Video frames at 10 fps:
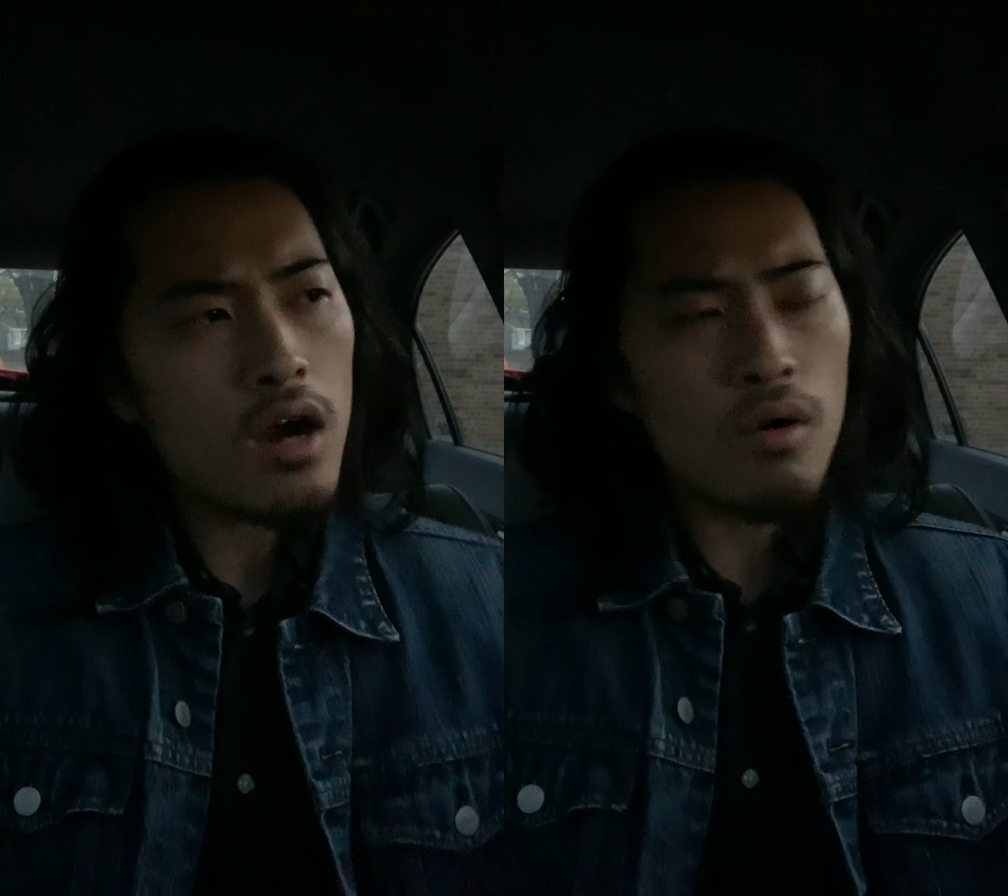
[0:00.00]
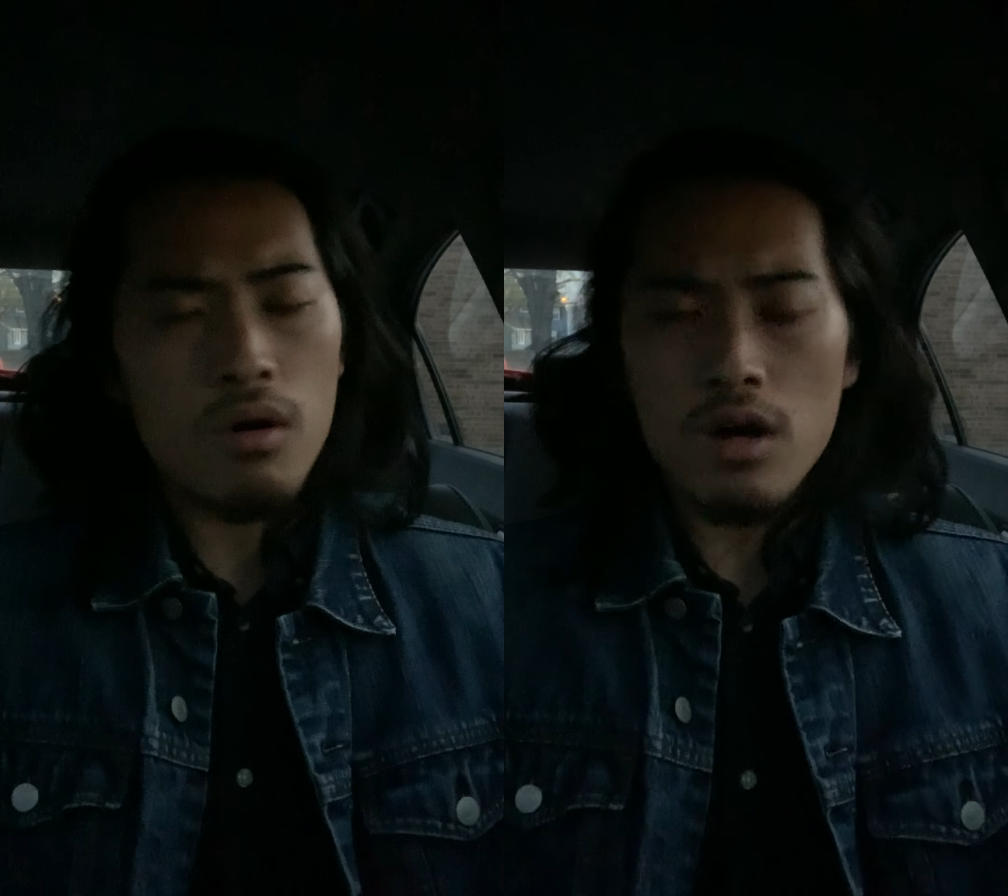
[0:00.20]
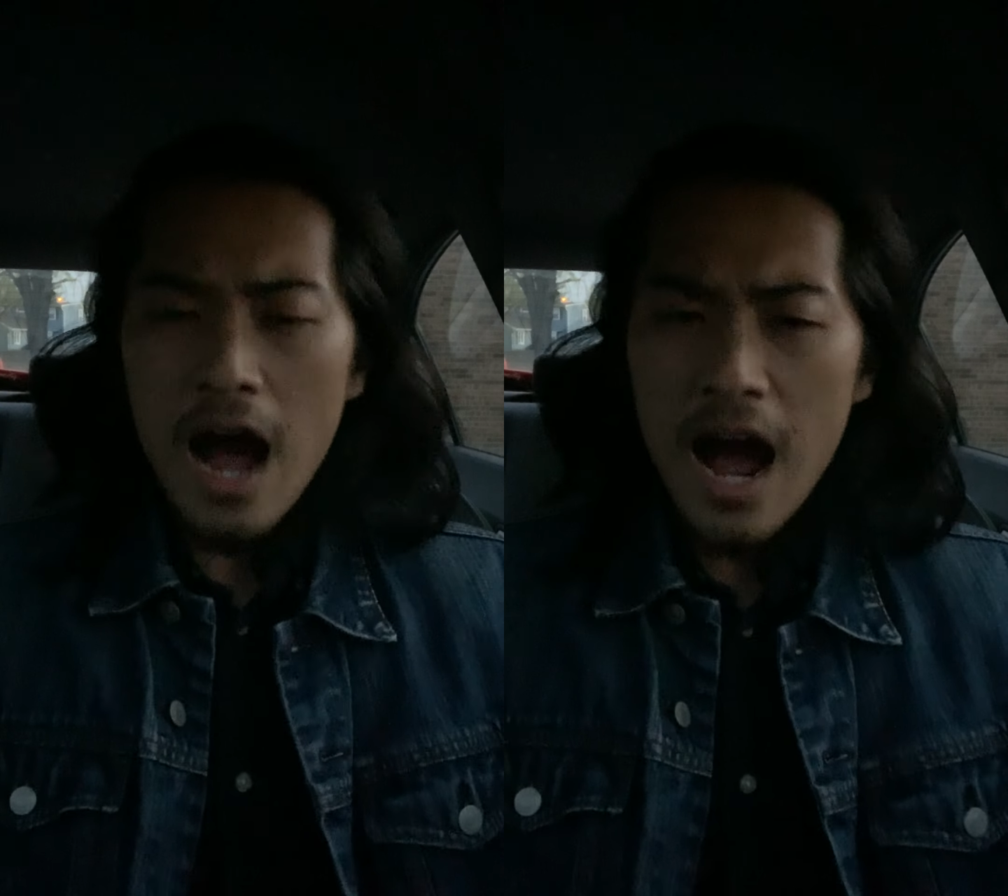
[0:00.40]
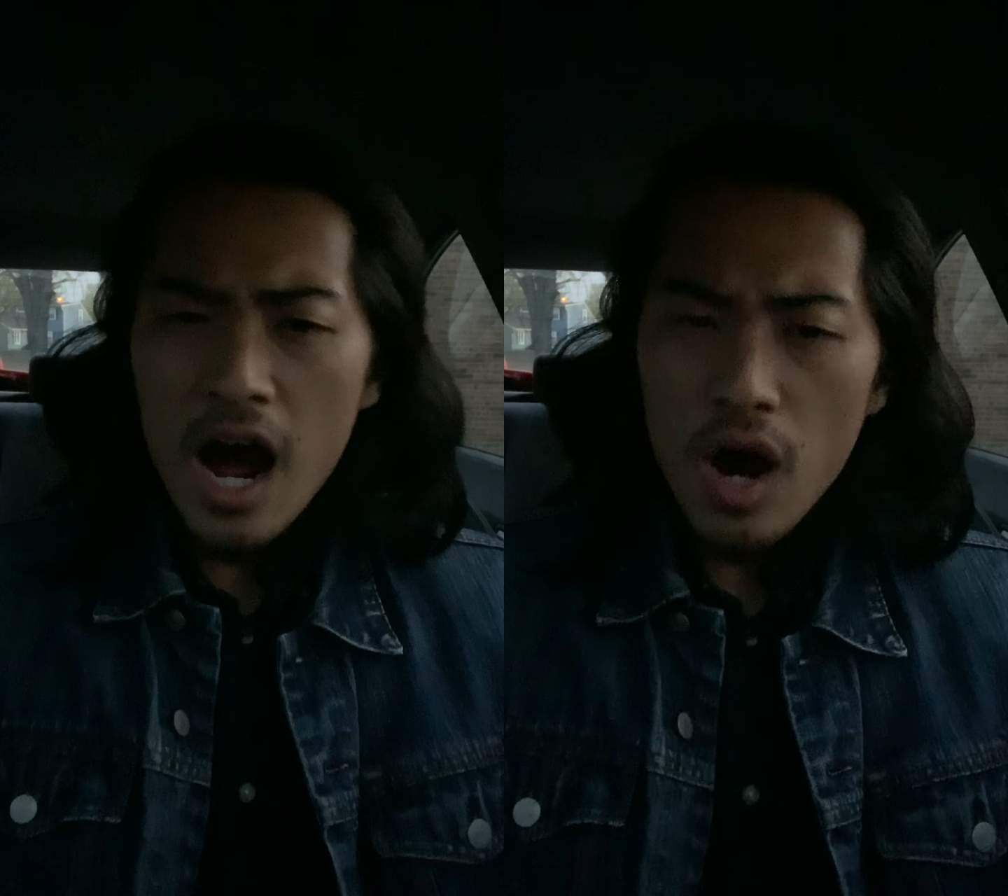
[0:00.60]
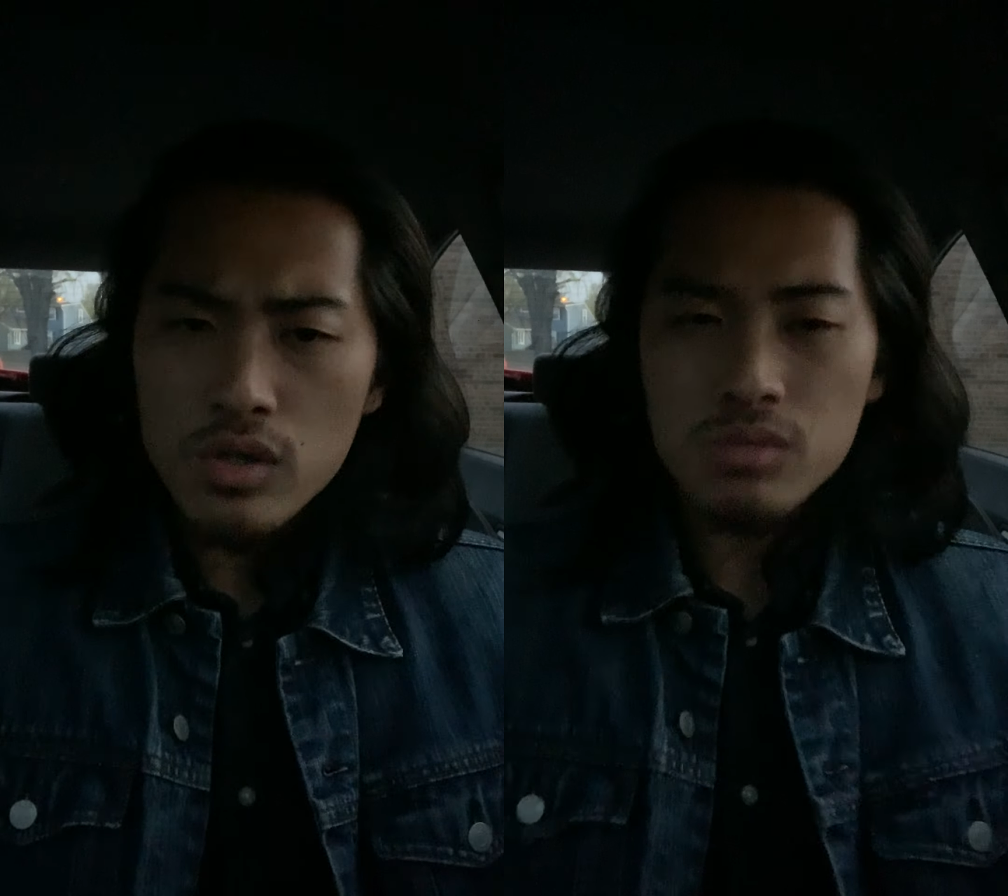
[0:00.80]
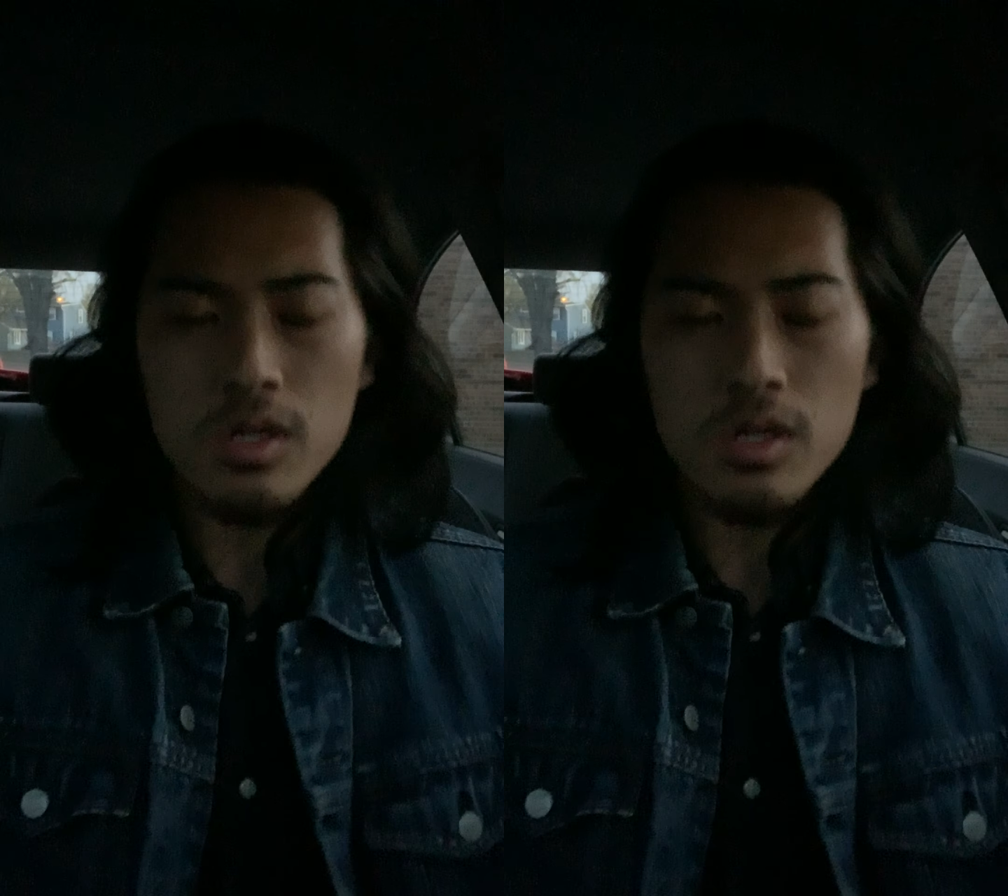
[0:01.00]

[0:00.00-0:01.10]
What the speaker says: or a house